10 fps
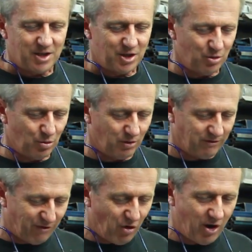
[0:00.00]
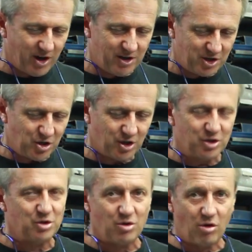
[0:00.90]
you'll find that you can
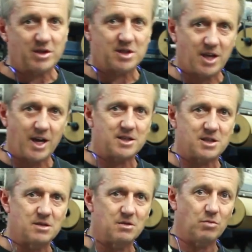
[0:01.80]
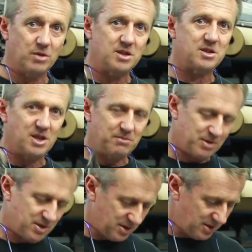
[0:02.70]
do nice cuts with your
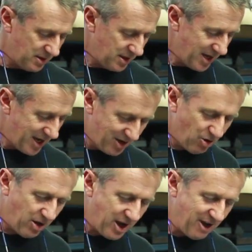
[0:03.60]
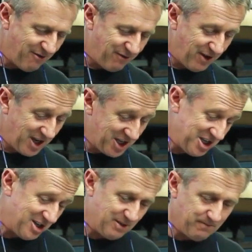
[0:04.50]
snips and not have
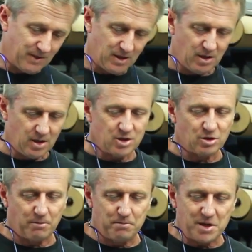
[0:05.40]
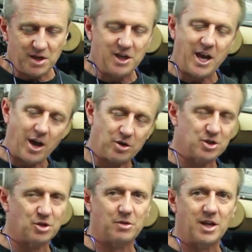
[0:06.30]
any sort of big
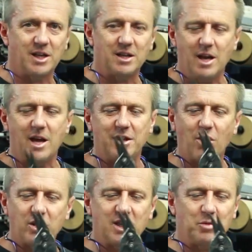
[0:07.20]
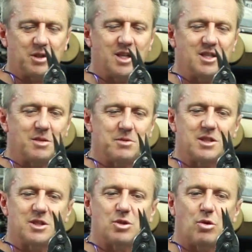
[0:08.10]
gouges or anything. The idea with tin snips
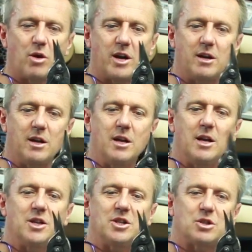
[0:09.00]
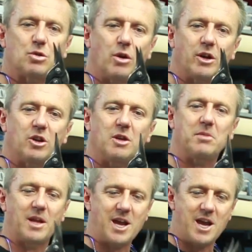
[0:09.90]
is to just try and
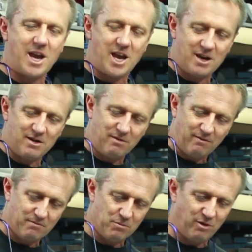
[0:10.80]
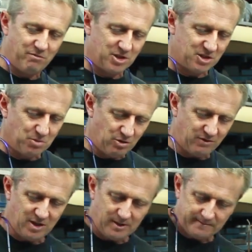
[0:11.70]
keep the hand movements moving